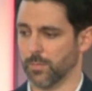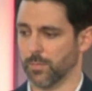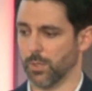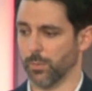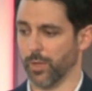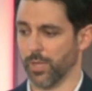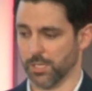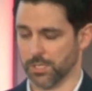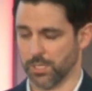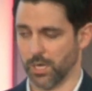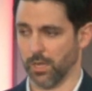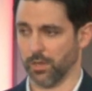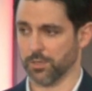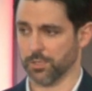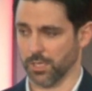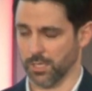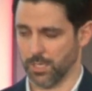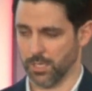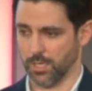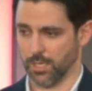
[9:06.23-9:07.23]
The biggest
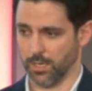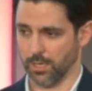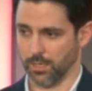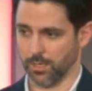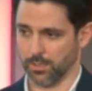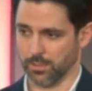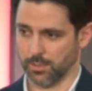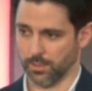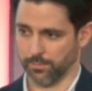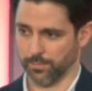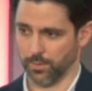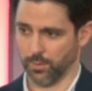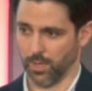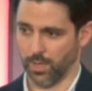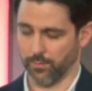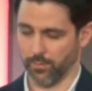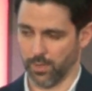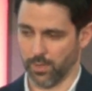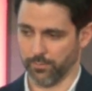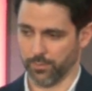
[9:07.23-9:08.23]
challenge, again, is if you
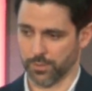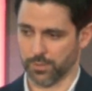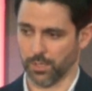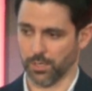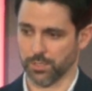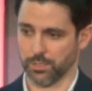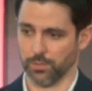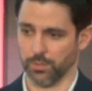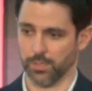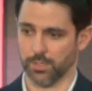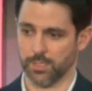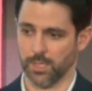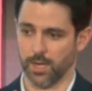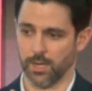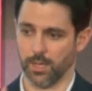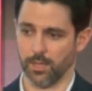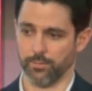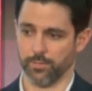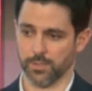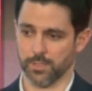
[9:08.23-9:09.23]
have an infrastructure inside
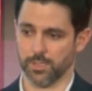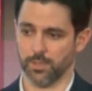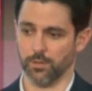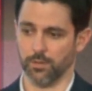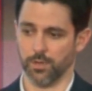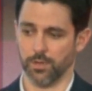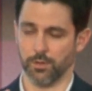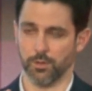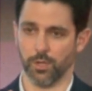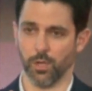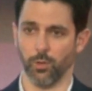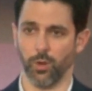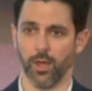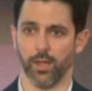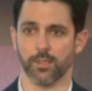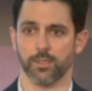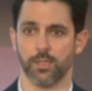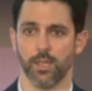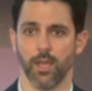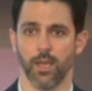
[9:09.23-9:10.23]
of that facility and you go
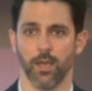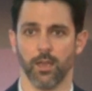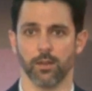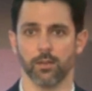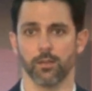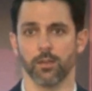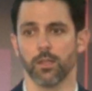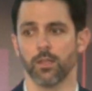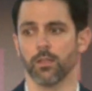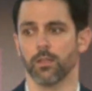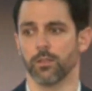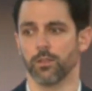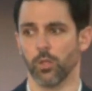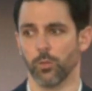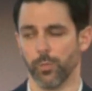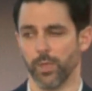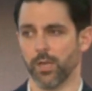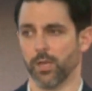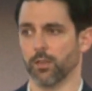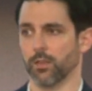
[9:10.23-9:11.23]
outside, you
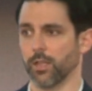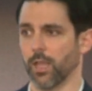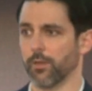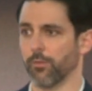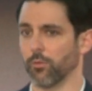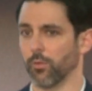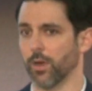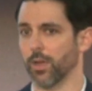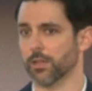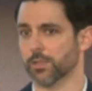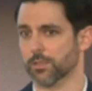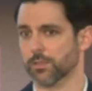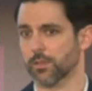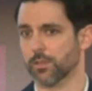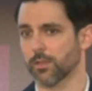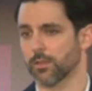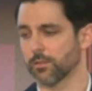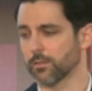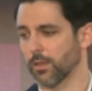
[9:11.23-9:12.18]
immediately have a risk